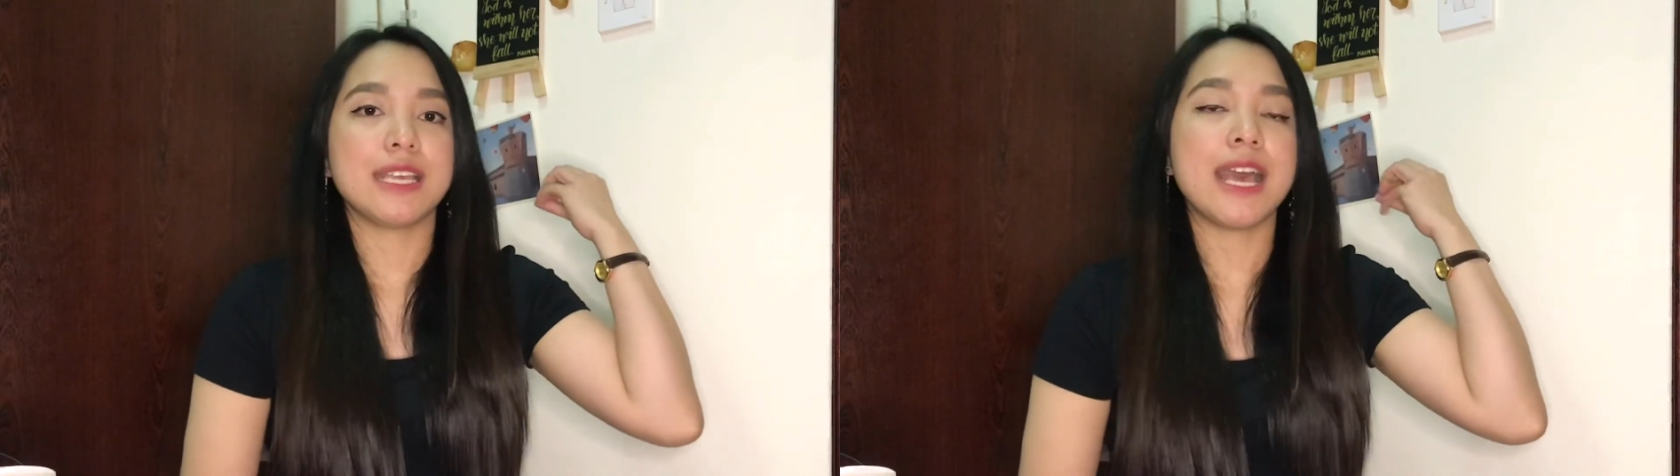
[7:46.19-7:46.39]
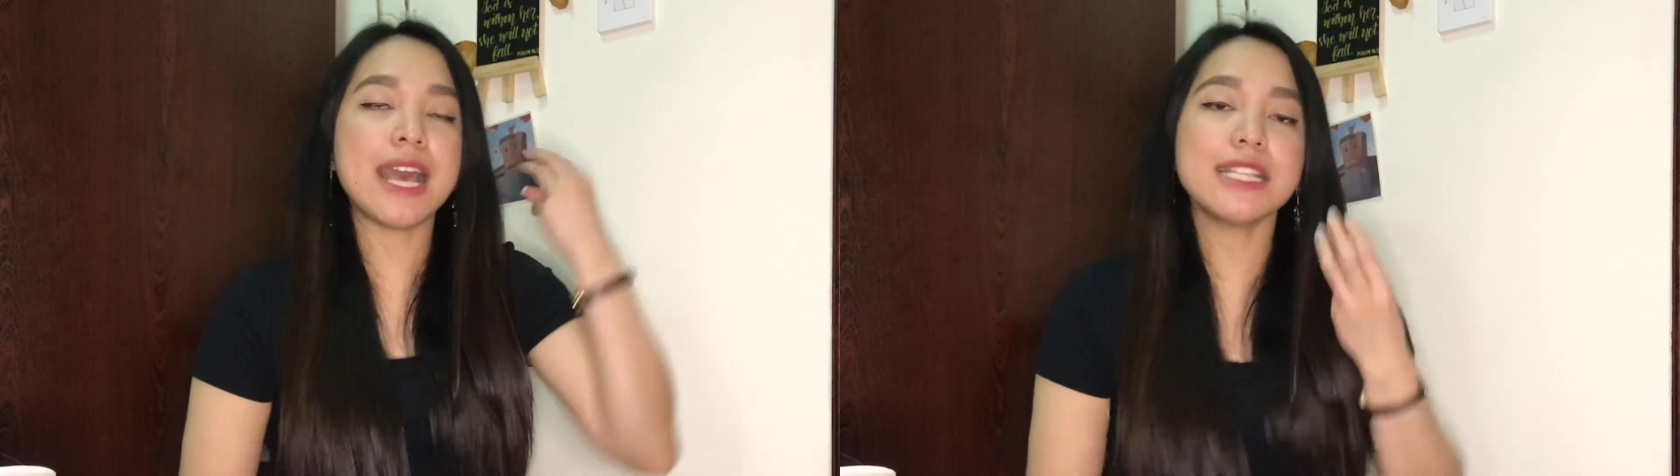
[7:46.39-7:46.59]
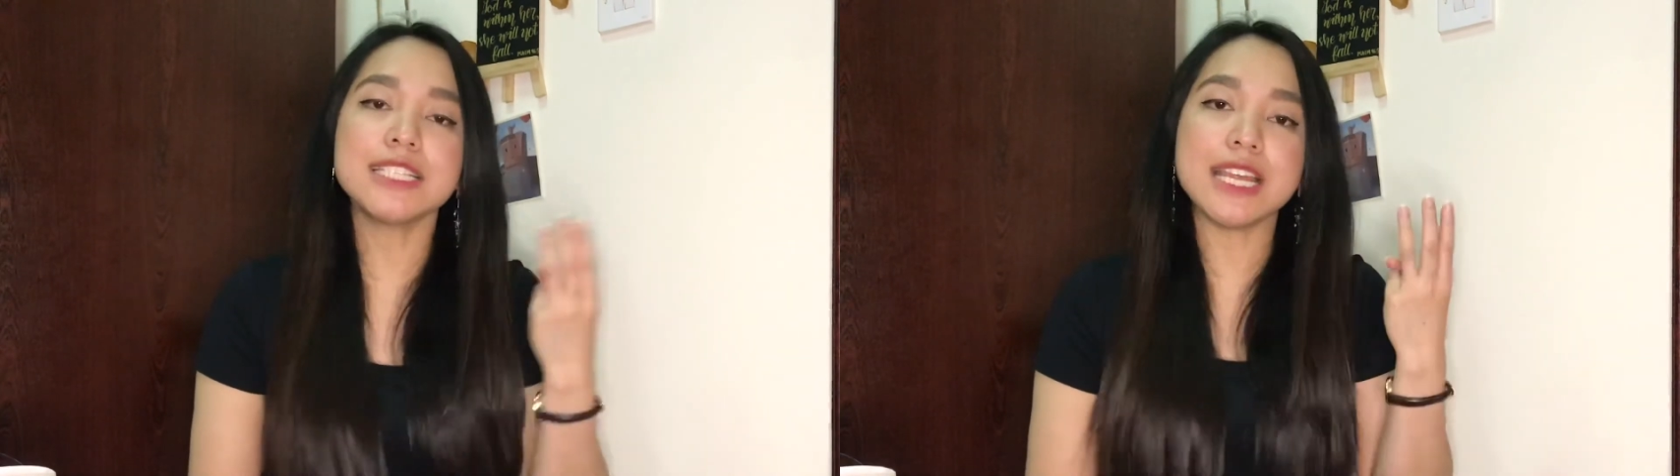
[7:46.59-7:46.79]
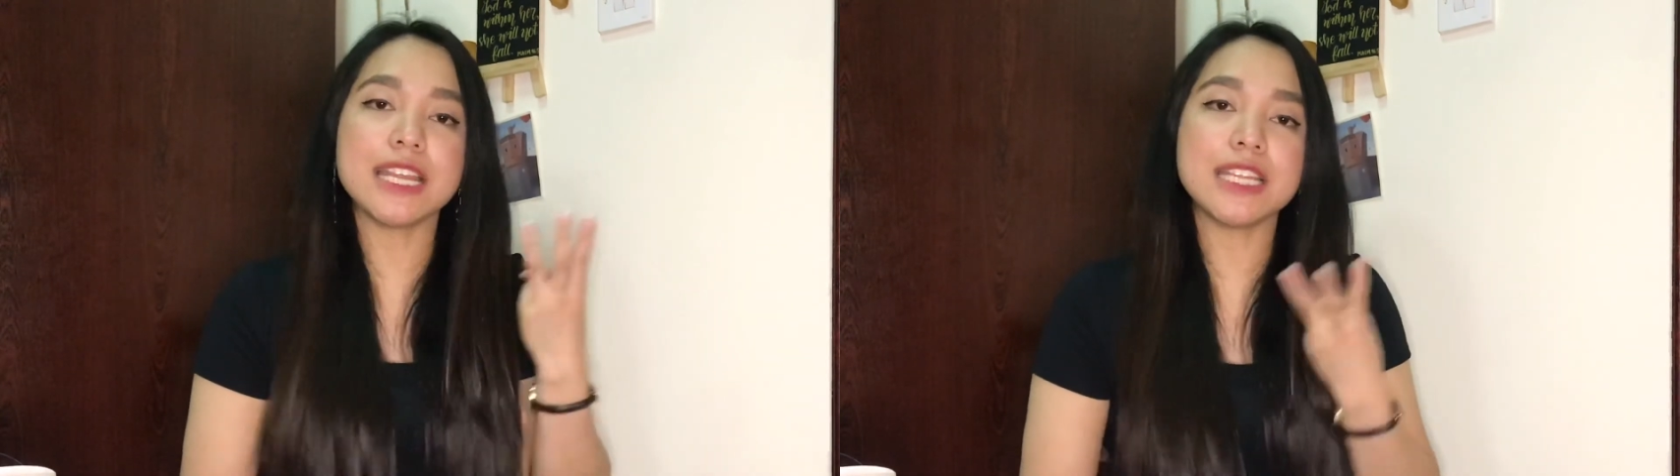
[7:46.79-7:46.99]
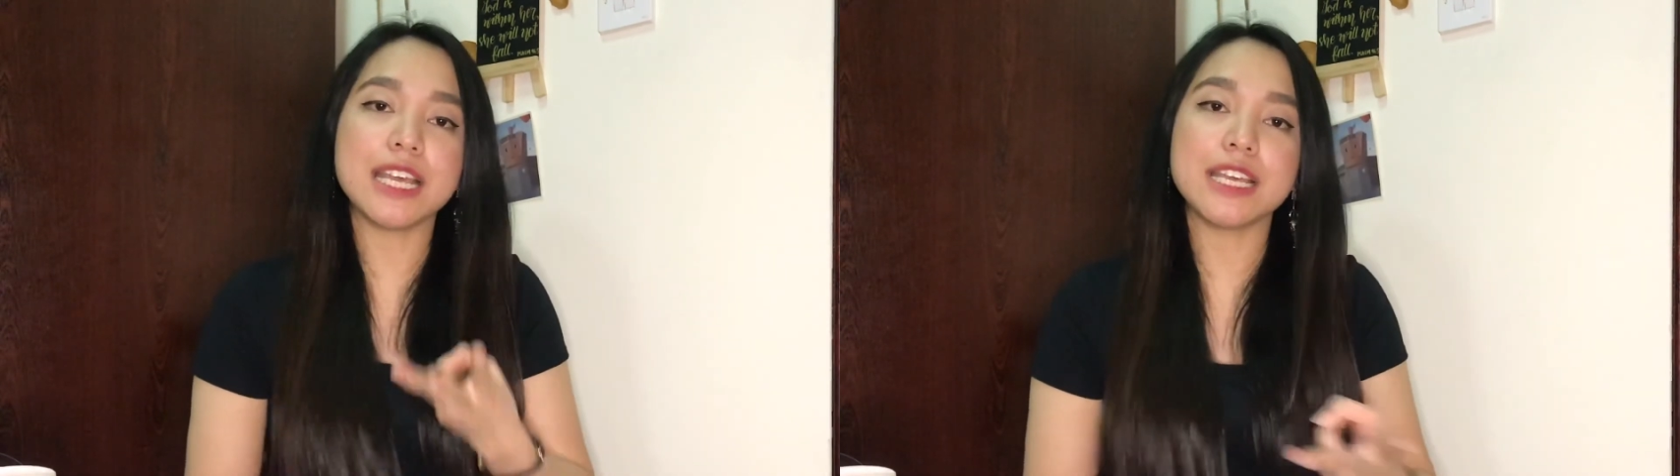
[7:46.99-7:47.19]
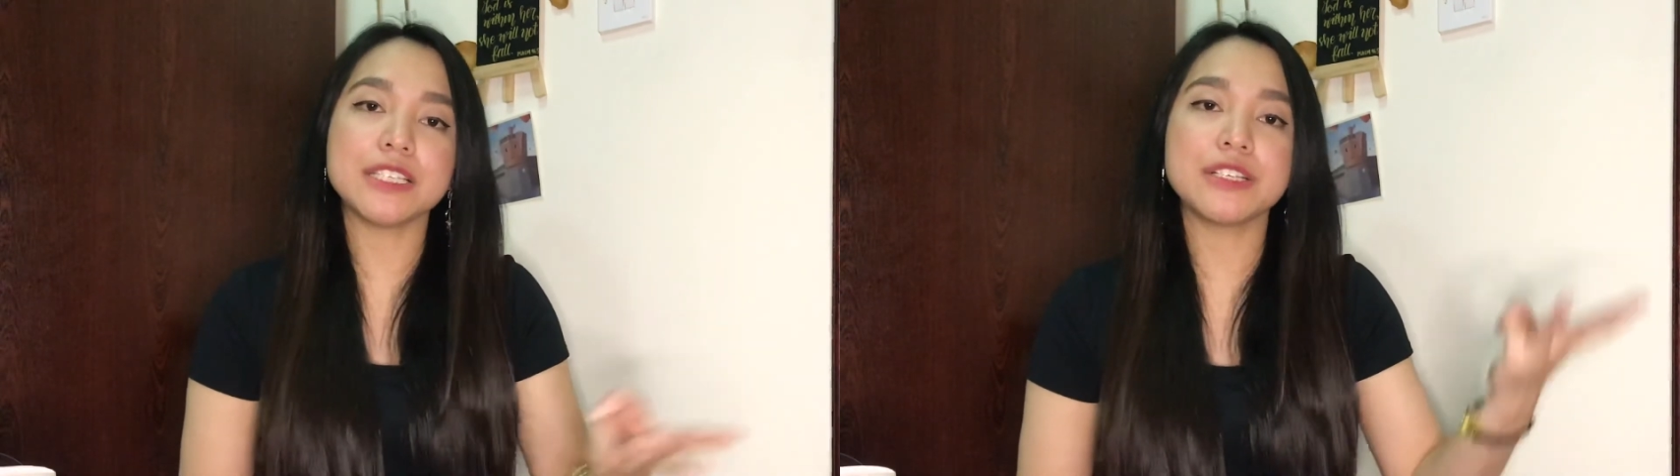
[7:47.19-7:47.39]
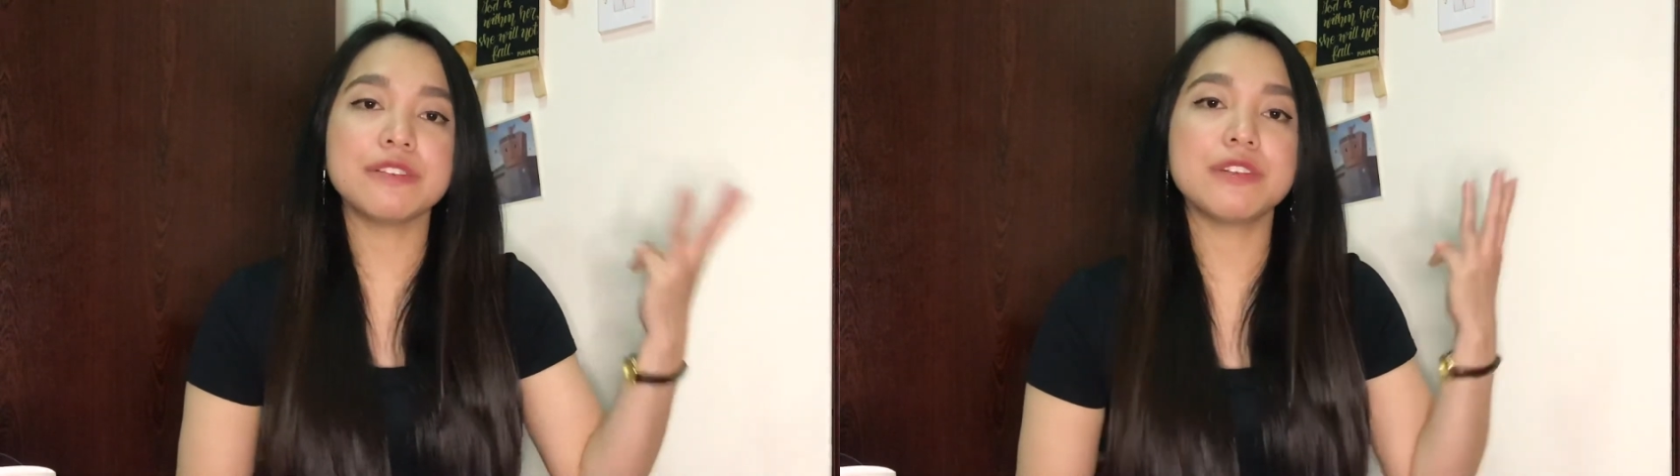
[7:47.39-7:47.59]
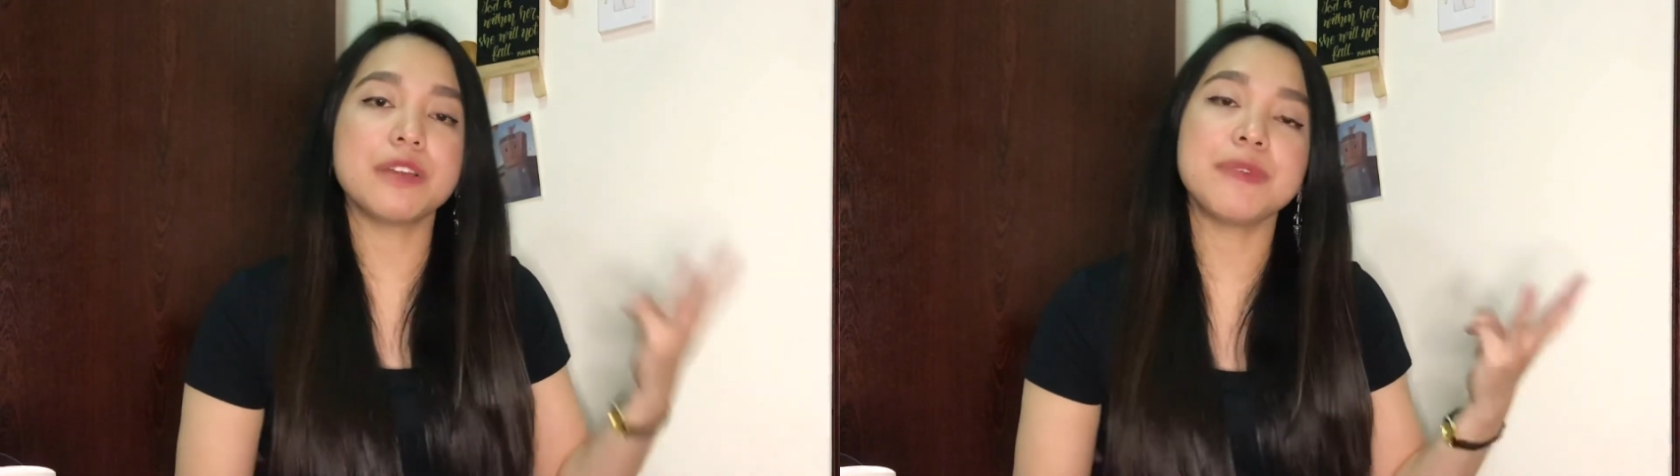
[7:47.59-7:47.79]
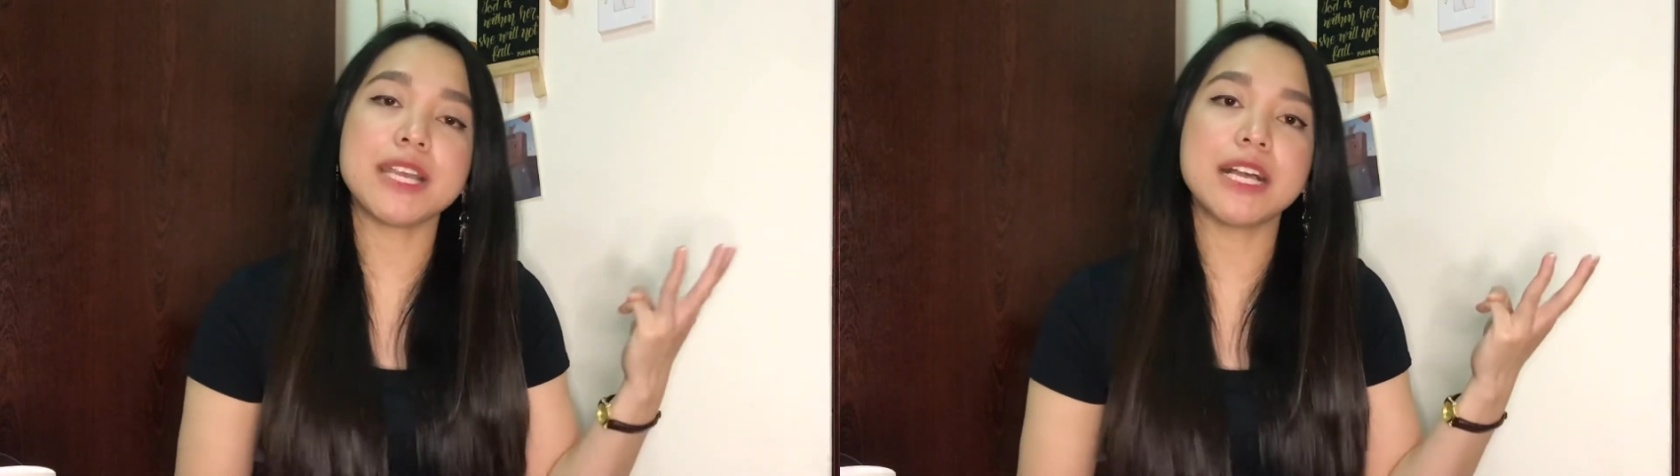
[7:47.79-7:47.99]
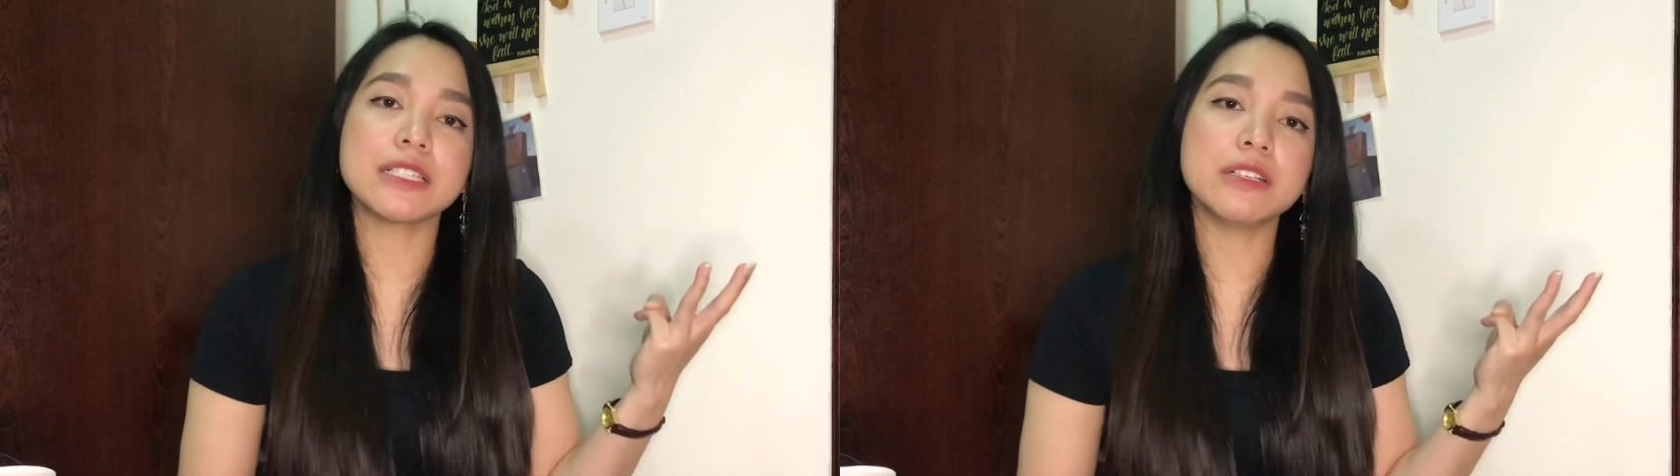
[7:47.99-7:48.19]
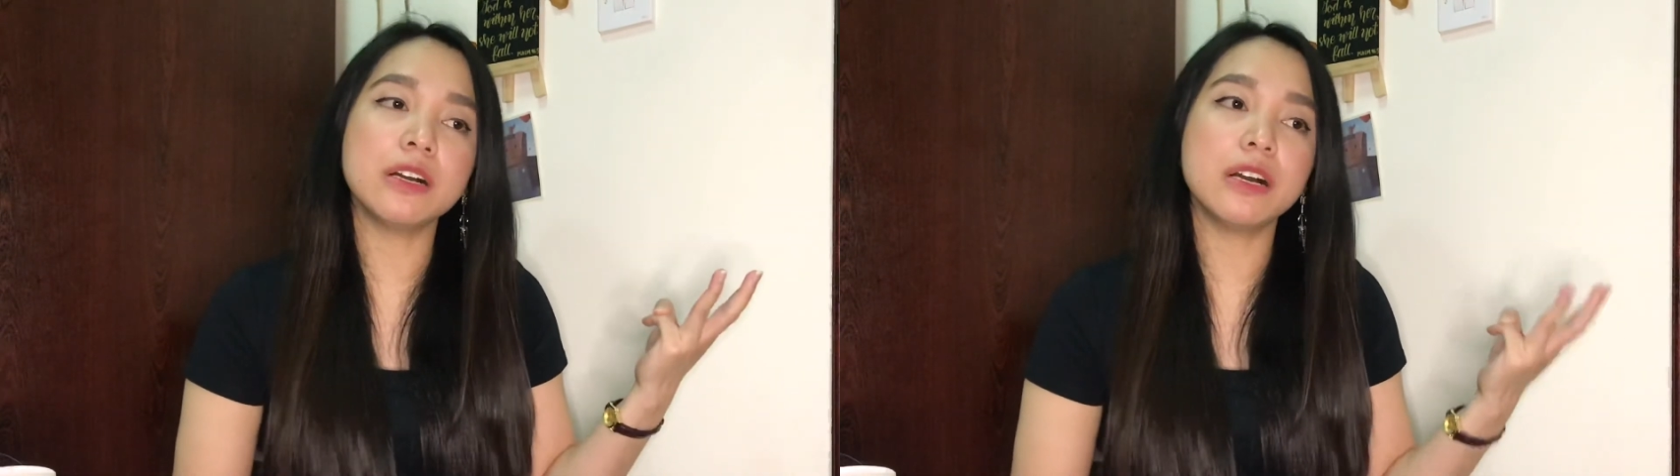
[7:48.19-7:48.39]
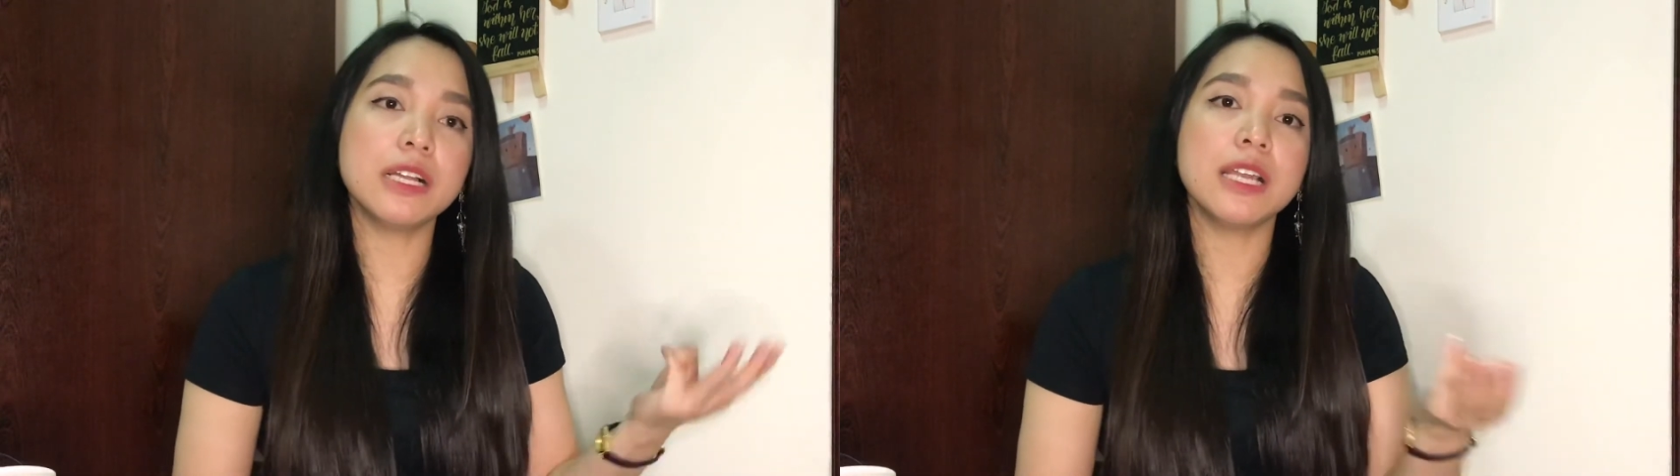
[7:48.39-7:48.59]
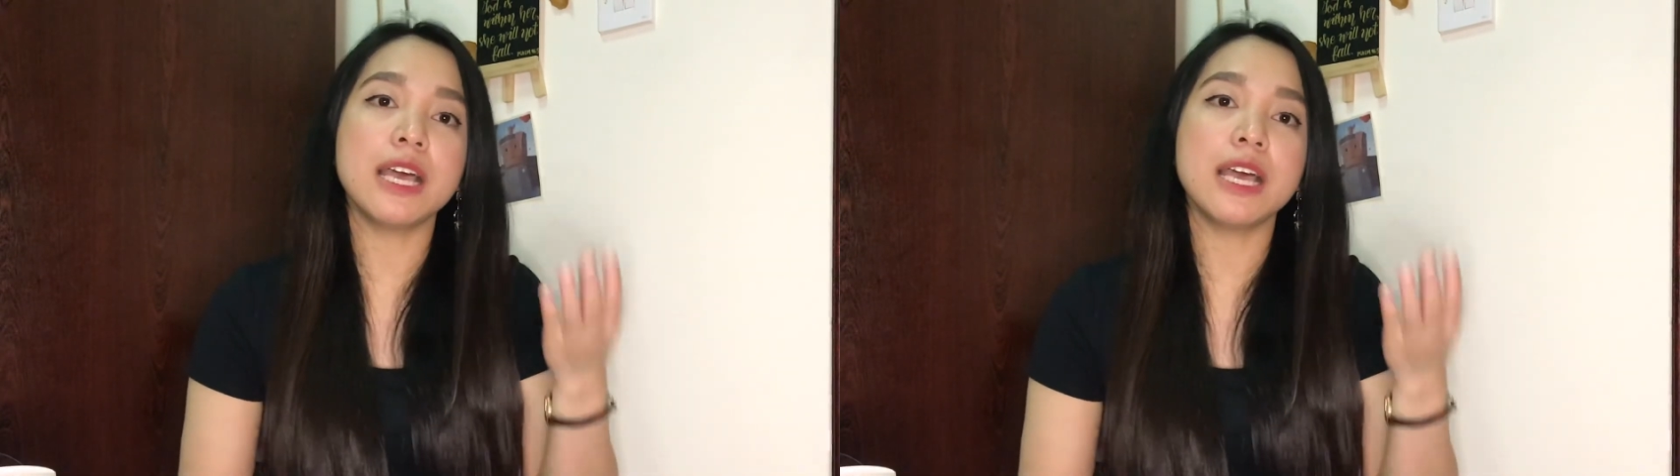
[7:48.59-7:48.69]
hand sanitizer, rubbing alcohol,